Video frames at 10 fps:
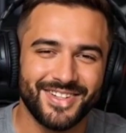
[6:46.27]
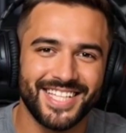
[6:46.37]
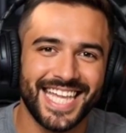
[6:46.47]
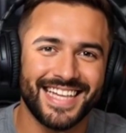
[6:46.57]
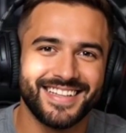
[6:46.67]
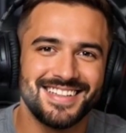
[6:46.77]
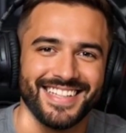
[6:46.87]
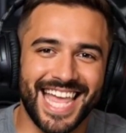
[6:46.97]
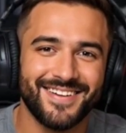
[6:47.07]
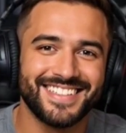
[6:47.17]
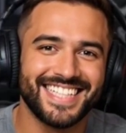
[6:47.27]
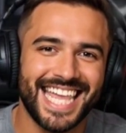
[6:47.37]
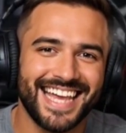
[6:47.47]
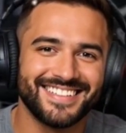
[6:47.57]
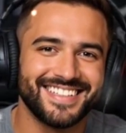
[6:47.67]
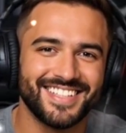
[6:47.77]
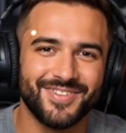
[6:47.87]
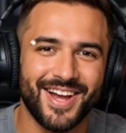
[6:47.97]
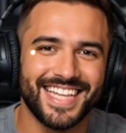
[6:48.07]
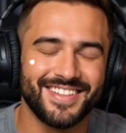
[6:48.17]
getting guaranteed access to
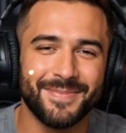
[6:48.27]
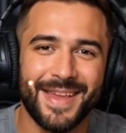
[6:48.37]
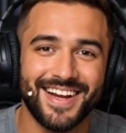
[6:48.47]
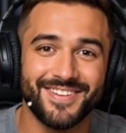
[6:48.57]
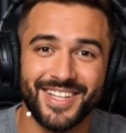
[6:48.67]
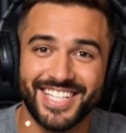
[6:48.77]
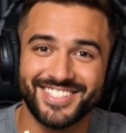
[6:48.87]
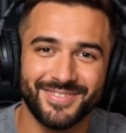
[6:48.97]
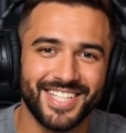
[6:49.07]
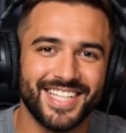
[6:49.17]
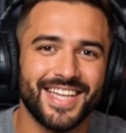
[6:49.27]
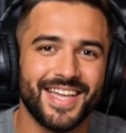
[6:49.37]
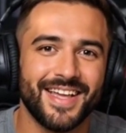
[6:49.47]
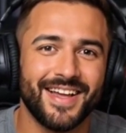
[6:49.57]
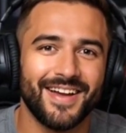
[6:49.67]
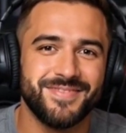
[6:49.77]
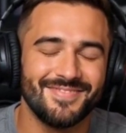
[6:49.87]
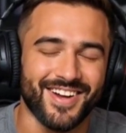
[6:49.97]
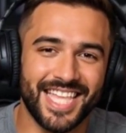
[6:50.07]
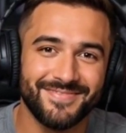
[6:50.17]
credit no matter your history,
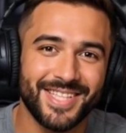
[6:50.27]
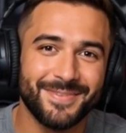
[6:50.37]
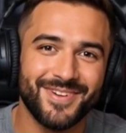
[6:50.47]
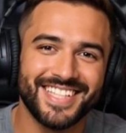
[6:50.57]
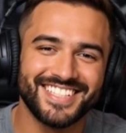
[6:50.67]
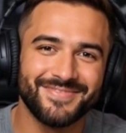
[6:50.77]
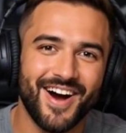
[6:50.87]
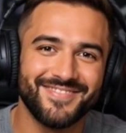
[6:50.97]
for a lot of people, that small